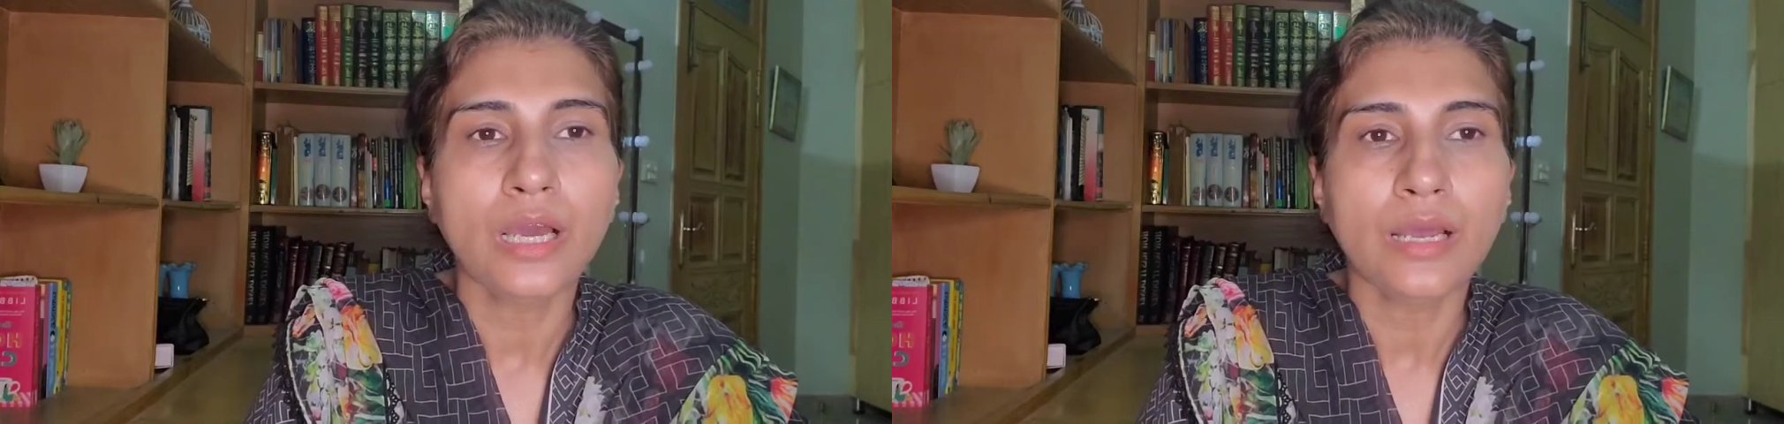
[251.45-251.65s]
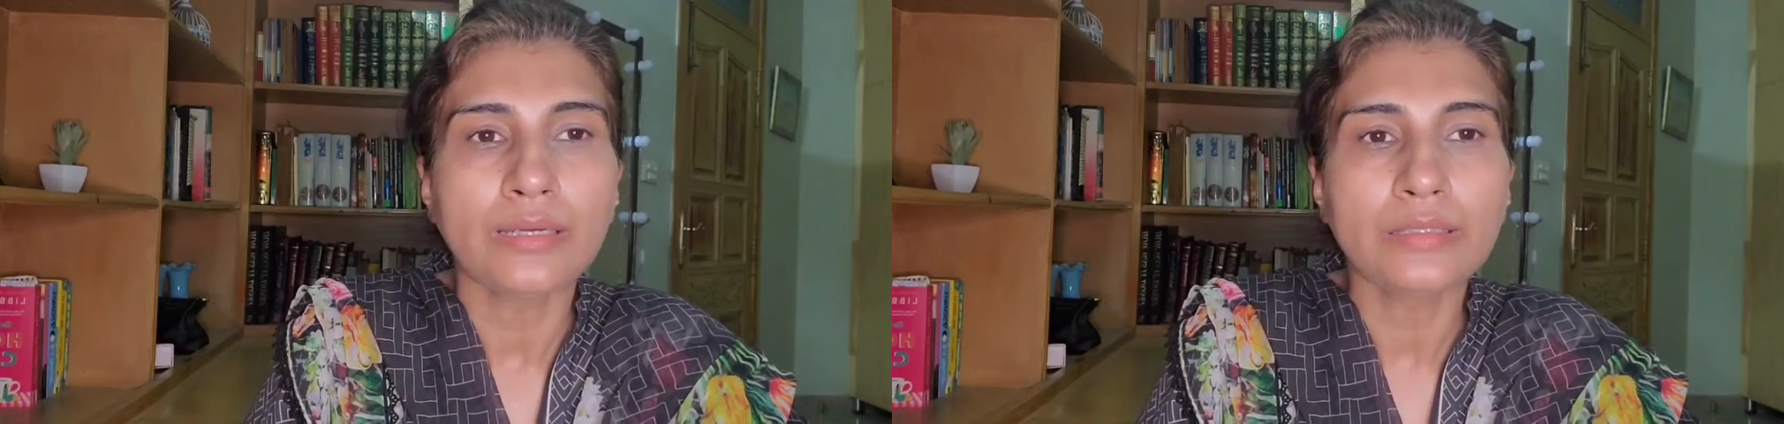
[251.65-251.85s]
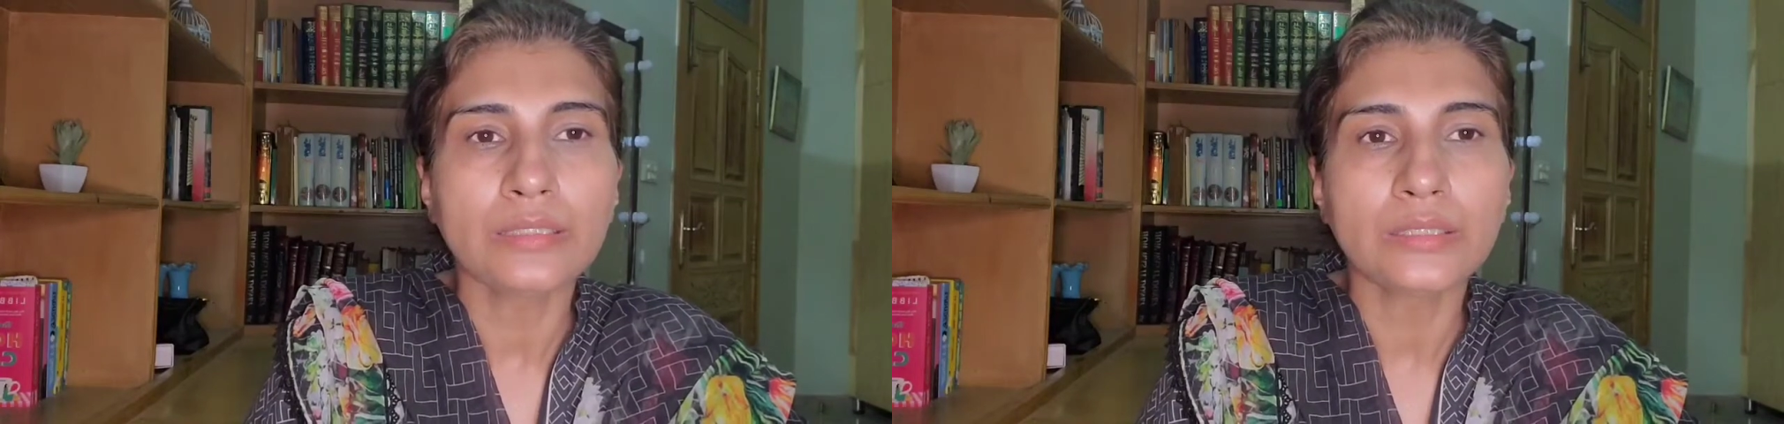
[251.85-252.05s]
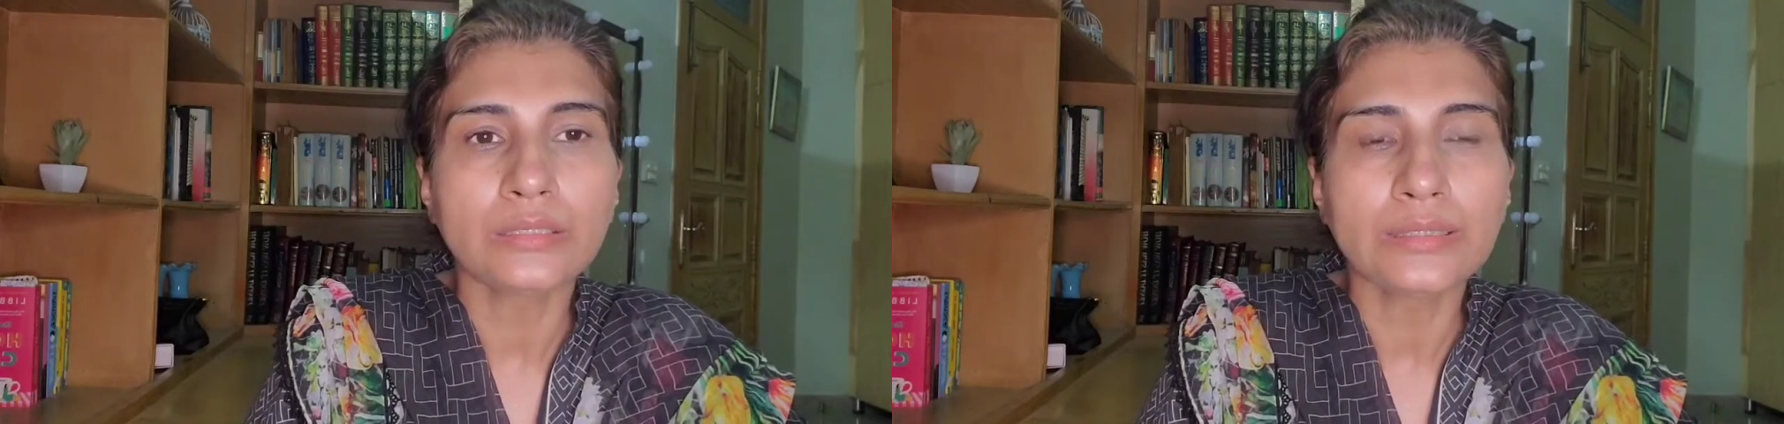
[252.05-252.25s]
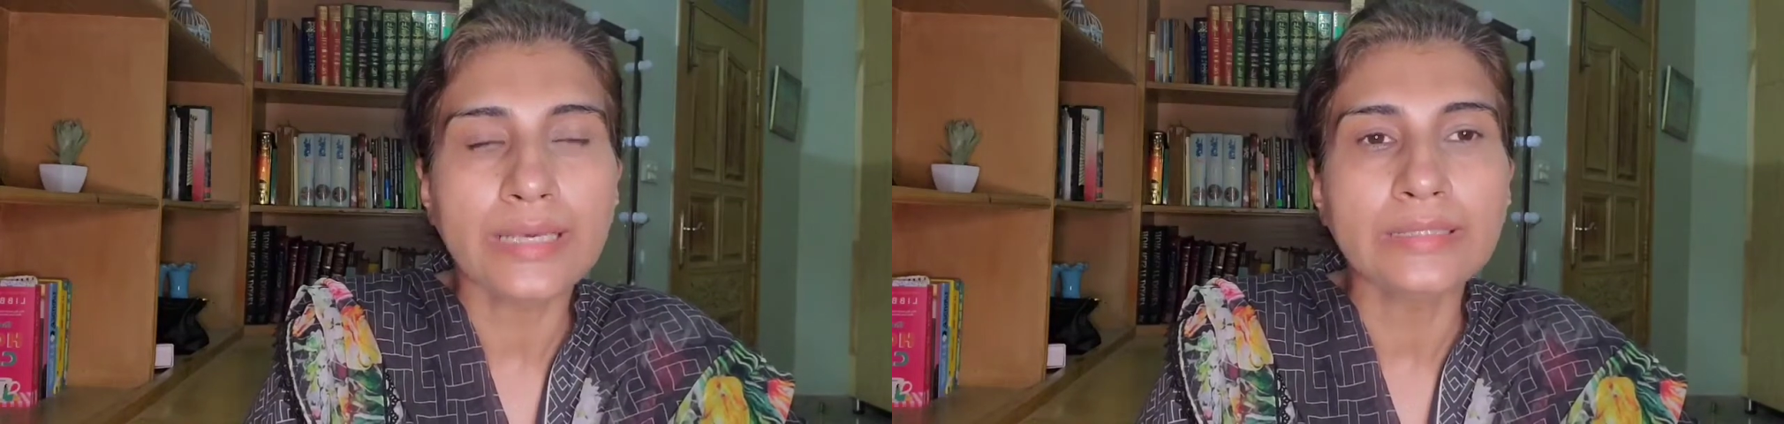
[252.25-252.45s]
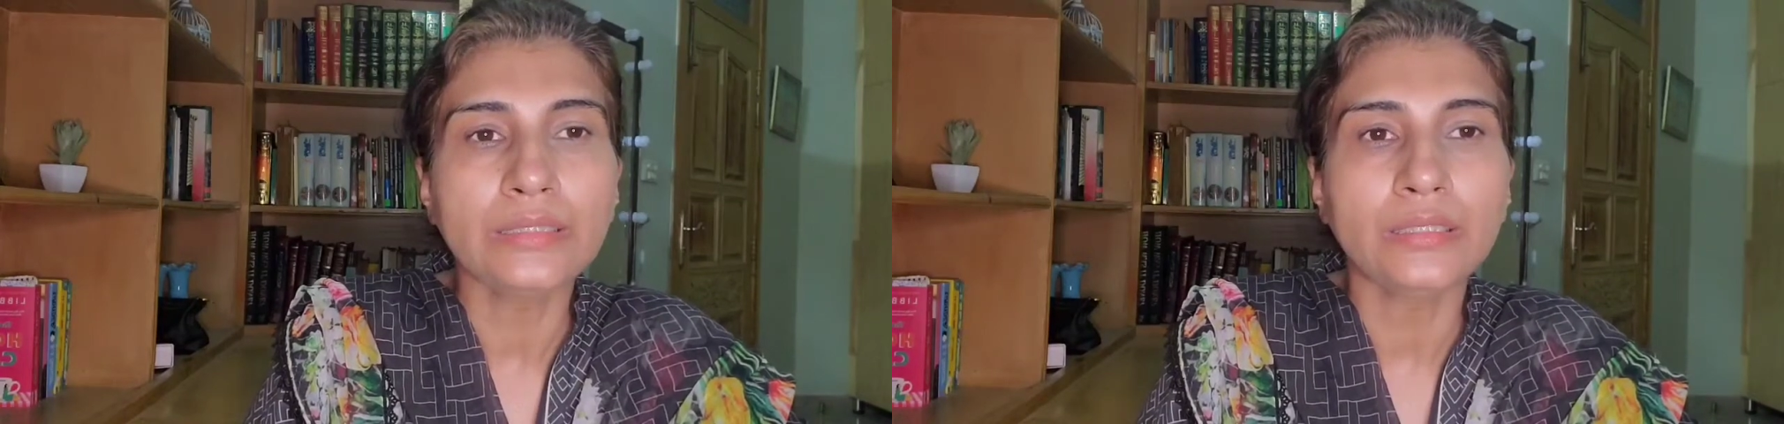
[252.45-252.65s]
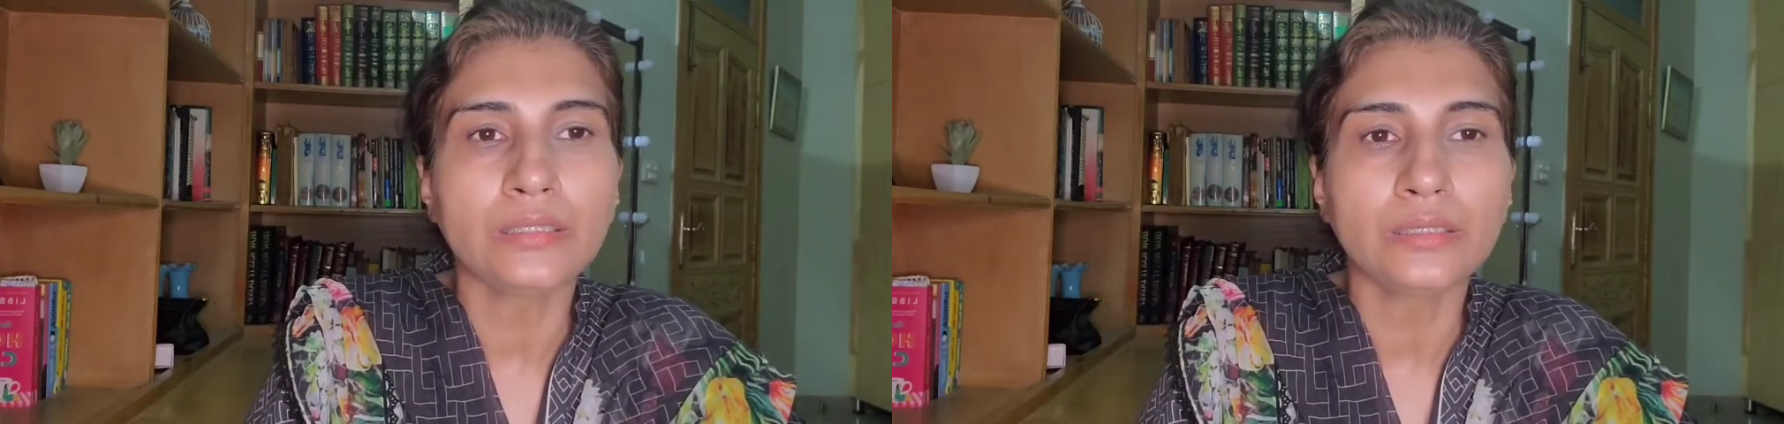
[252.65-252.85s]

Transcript: and then